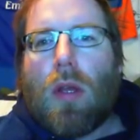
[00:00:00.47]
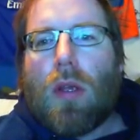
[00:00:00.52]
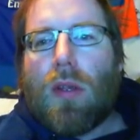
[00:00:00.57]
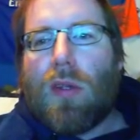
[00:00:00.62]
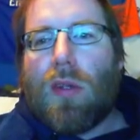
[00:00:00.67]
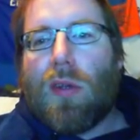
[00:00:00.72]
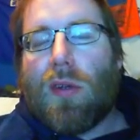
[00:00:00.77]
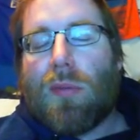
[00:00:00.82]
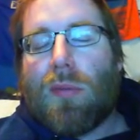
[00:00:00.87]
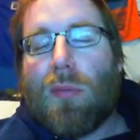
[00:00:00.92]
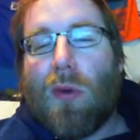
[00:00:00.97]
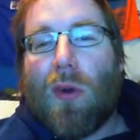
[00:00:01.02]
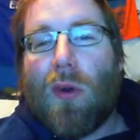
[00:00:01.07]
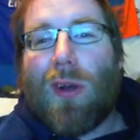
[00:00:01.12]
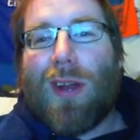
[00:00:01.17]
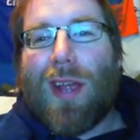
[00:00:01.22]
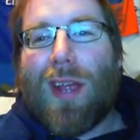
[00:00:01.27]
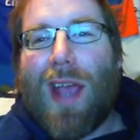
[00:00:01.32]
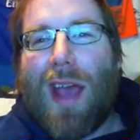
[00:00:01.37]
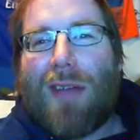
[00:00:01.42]
Good
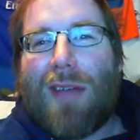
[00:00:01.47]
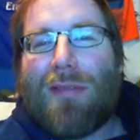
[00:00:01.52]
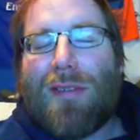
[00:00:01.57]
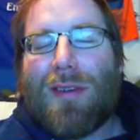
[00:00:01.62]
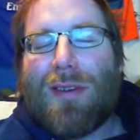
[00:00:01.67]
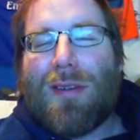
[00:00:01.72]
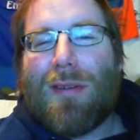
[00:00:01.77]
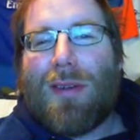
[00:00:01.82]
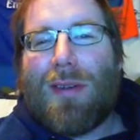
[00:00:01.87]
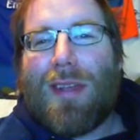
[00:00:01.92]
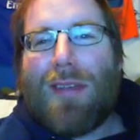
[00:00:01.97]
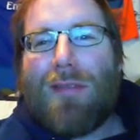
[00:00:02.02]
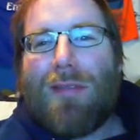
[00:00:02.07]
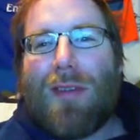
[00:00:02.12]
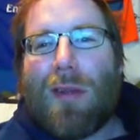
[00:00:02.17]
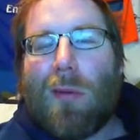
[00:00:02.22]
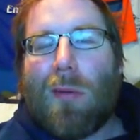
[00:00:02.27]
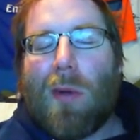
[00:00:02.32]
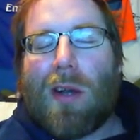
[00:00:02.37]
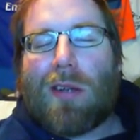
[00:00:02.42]
morning, afternoon,
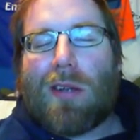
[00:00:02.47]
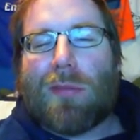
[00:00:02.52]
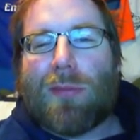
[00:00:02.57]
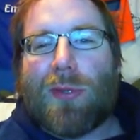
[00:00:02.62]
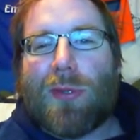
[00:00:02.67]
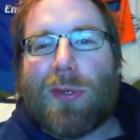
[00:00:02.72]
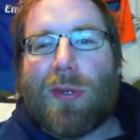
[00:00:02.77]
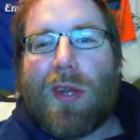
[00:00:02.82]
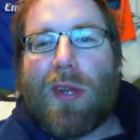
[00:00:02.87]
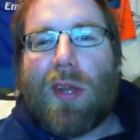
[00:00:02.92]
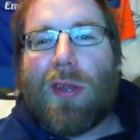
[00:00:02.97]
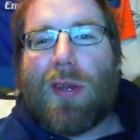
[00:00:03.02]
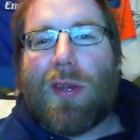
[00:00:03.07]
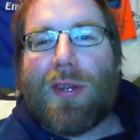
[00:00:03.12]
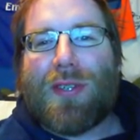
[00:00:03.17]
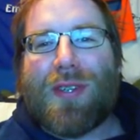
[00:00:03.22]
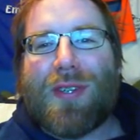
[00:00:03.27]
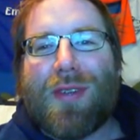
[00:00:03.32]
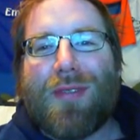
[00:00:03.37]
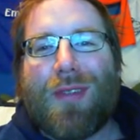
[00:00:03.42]
evening. Welcome to another
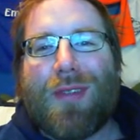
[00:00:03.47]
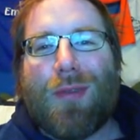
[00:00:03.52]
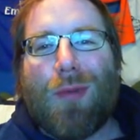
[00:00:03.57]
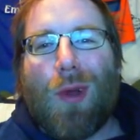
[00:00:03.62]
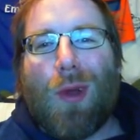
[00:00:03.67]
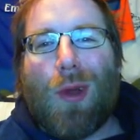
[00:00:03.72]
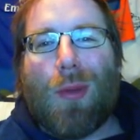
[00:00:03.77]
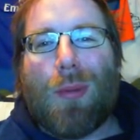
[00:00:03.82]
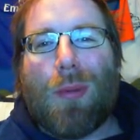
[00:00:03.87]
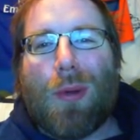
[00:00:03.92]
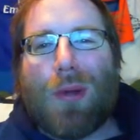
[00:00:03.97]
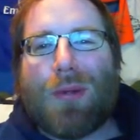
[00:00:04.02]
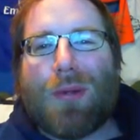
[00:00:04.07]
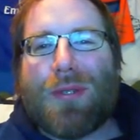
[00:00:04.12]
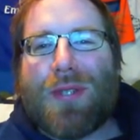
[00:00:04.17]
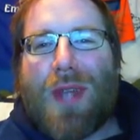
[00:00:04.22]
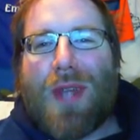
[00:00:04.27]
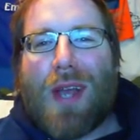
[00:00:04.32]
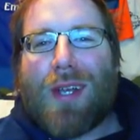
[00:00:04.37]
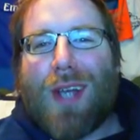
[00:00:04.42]
edition of the Roto
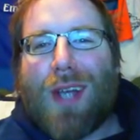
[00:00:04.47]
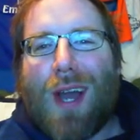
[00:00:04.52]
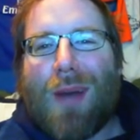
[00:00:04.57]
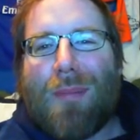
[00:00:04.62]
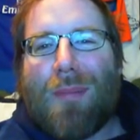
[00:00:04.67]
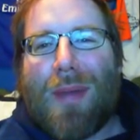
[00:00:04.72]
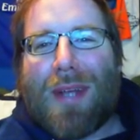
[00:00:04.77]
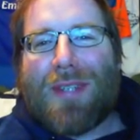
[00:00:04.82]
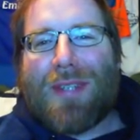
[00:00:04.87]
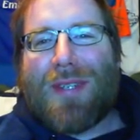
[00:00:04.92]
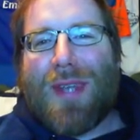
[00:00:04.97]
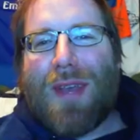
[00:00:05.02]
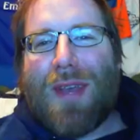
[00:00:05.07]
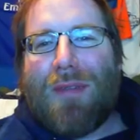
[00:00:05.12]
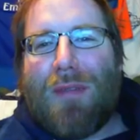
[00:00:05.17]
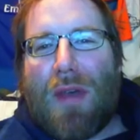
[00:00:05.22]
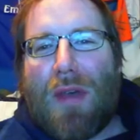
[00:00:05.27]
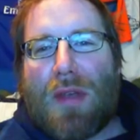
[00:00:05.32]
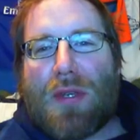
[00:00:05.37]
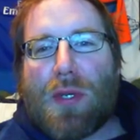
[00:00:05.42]
Pros dot com Best D
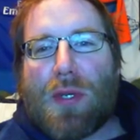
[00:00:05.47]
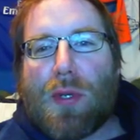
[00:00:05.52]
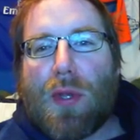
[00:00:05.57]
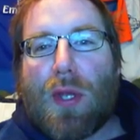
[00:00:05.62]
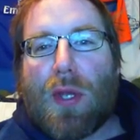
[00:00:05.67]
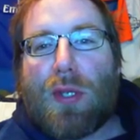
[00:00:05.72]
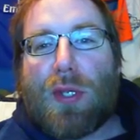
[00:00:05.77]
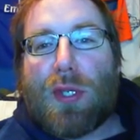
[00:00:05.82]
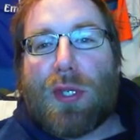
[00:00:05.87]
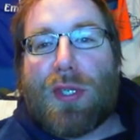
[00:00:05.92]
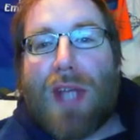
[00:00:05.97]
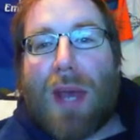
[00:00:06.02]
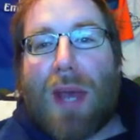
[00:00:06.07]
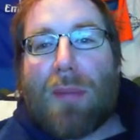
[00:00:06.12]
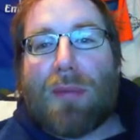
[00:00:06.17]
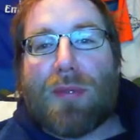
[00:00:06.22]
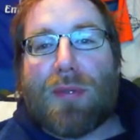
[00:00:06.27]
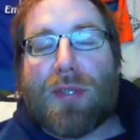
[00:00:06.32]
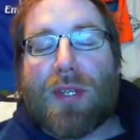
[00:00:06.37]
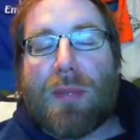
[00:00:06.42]
F S show that just
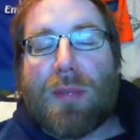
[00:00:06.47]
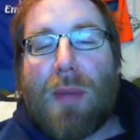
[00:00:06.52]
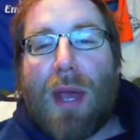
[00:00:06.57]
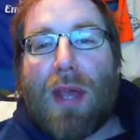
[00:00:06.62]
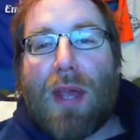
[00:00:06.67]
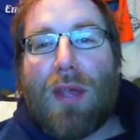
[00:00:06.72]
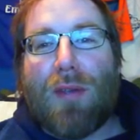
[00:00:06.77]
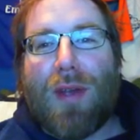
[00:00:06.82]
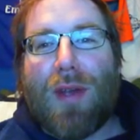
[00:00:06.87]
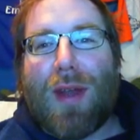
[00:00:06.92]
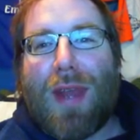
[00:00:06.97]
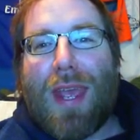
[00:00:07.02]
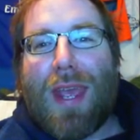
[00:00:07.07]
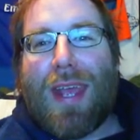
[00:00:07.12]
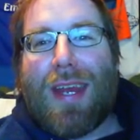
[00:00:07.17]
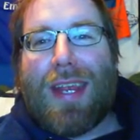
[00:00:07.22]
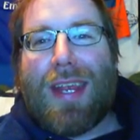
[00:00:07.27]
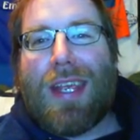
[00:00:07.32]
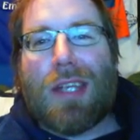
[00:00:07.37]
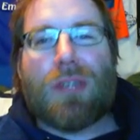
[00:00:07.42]
happens to come out here around
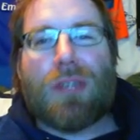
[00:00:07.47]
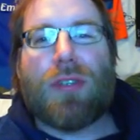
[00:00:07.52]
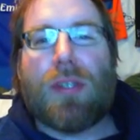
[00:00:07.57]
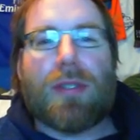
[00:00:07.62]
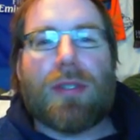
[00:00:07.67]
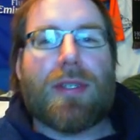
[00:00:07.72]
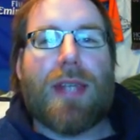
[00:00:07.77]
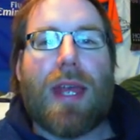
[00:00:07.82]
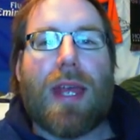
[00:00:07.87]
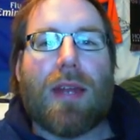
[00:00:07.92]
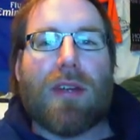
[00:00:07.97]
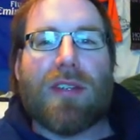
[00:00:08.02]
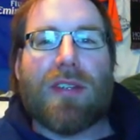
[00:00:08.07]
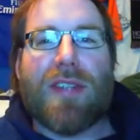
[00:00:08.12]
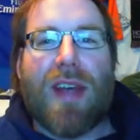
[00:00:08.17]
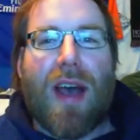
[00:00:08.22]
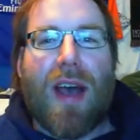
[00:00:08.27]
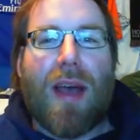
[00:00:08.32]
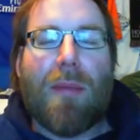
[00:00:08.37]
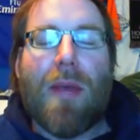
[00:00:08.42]
eight Eastern Standard
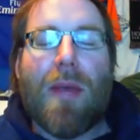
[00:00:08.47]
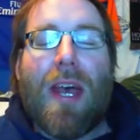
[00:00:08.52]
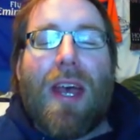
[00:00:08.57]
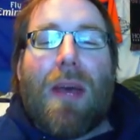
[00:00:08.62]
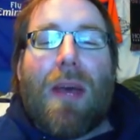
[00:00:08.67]
Time.